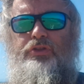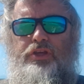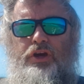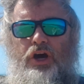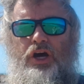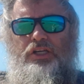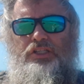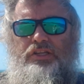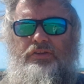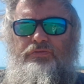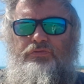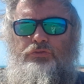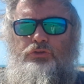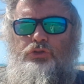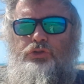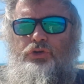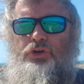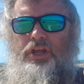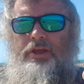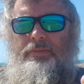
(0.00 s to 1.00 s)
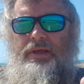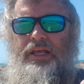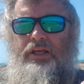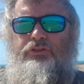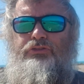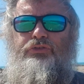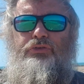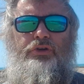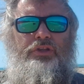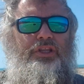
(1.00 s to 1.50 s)
the eyes of dreaming,
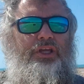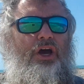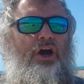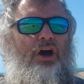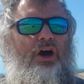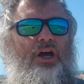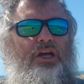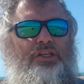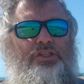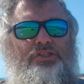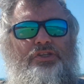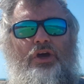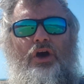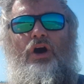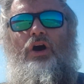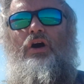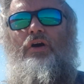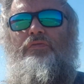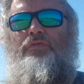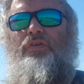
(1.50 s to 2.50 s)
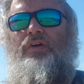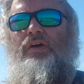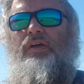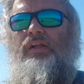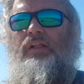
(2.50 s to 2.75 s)
through the eyes of